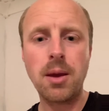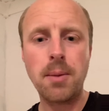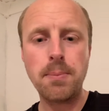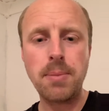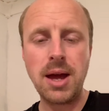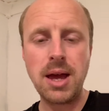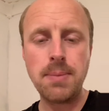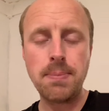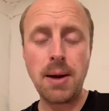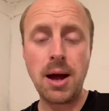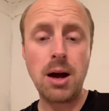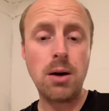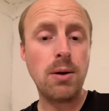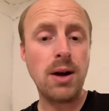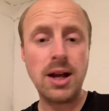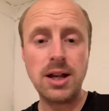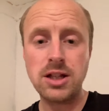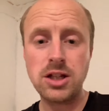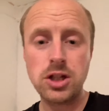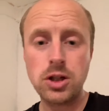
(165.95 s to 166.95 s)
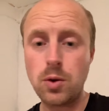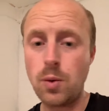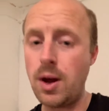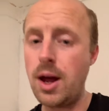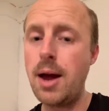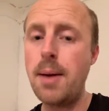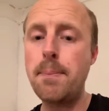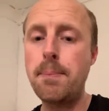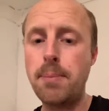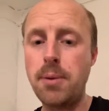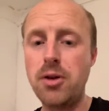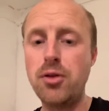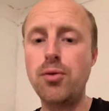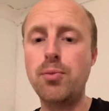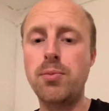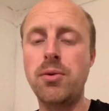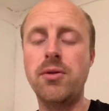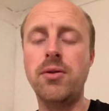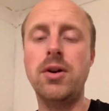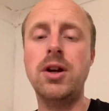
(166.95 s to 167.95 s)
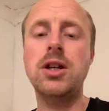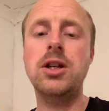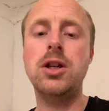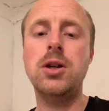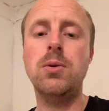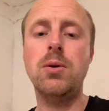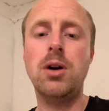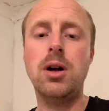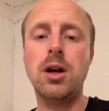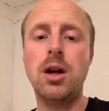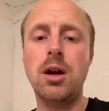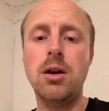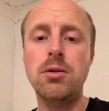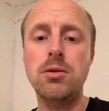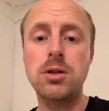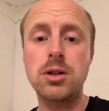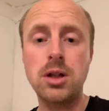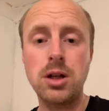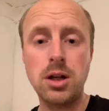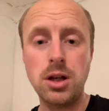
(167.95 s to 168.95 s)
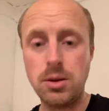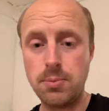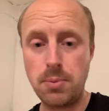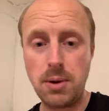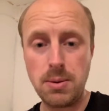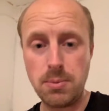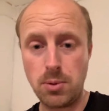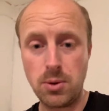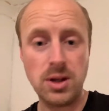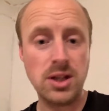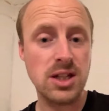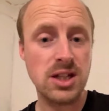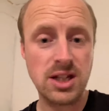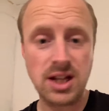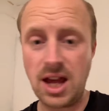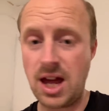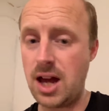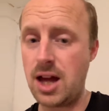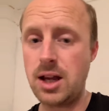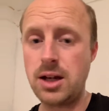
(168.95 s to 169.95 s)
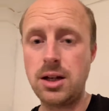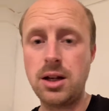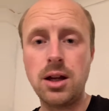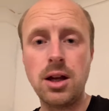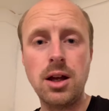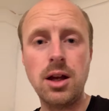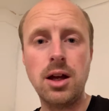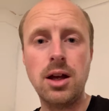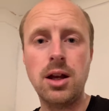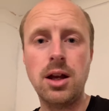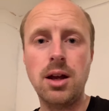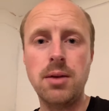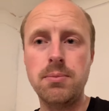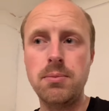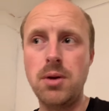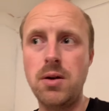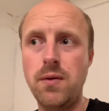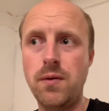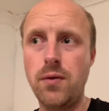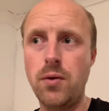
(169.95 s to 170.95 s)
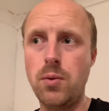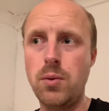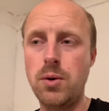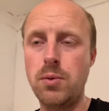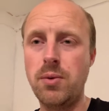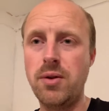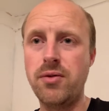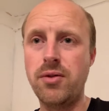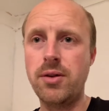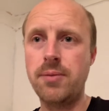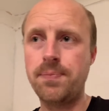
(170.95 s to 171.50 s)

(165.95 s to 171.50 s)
PayPal and Square both provide QR codes that people can scan uh, and move forward with.